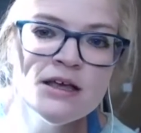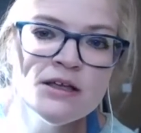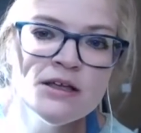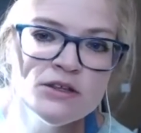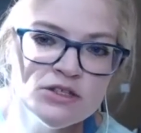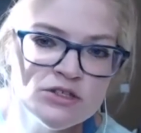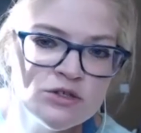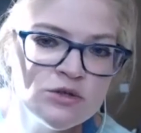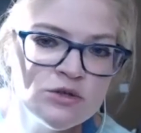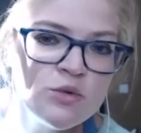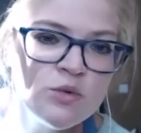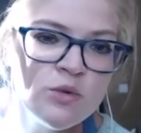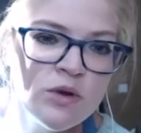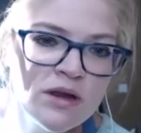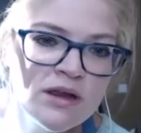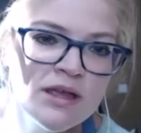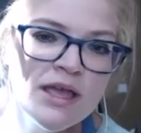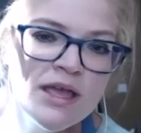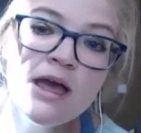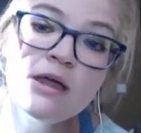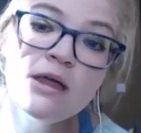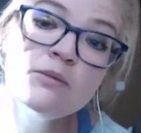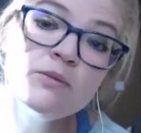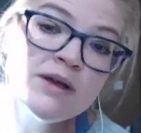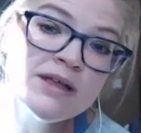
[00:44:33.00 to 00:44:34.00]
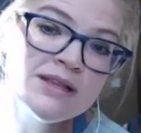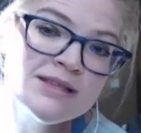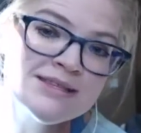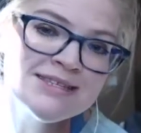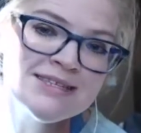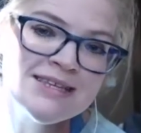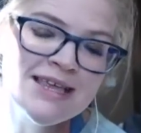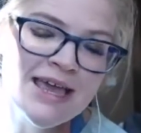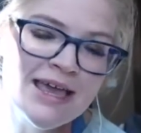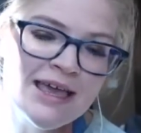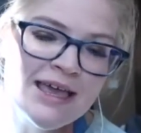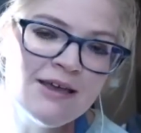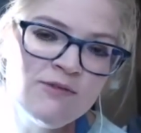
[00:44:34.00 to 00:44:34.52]
Do Workout
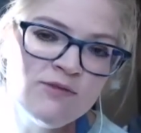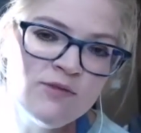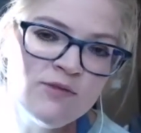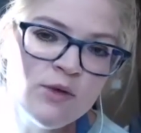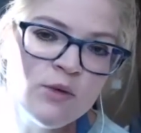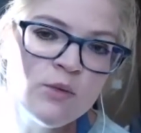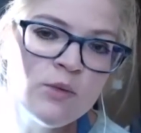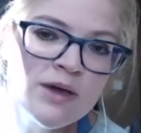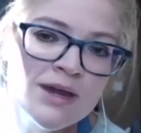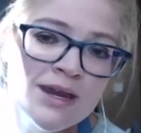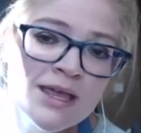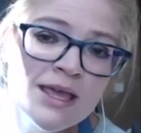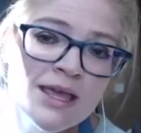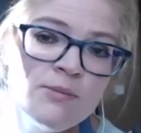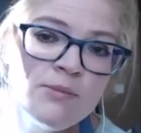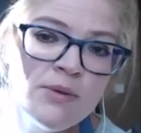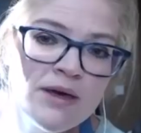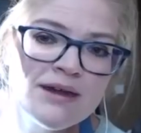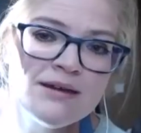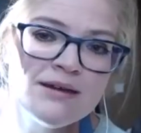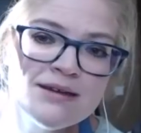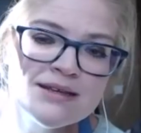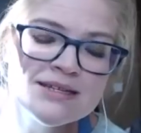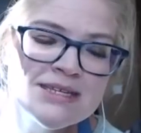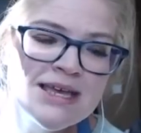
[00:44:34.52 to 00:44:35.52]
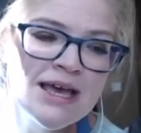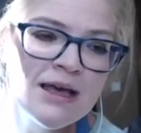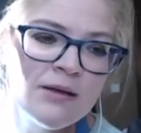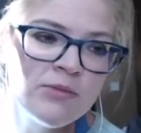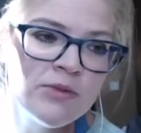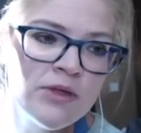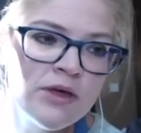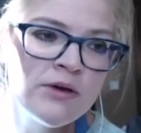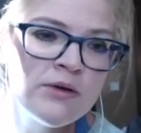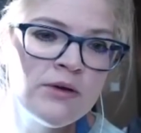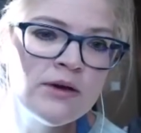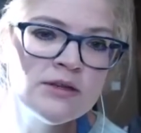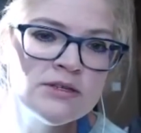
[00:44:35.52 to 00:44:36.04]
Wednesday. If you want to get better at
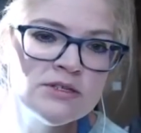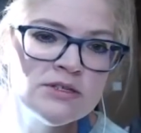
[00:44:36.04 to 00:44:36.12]
Tableau,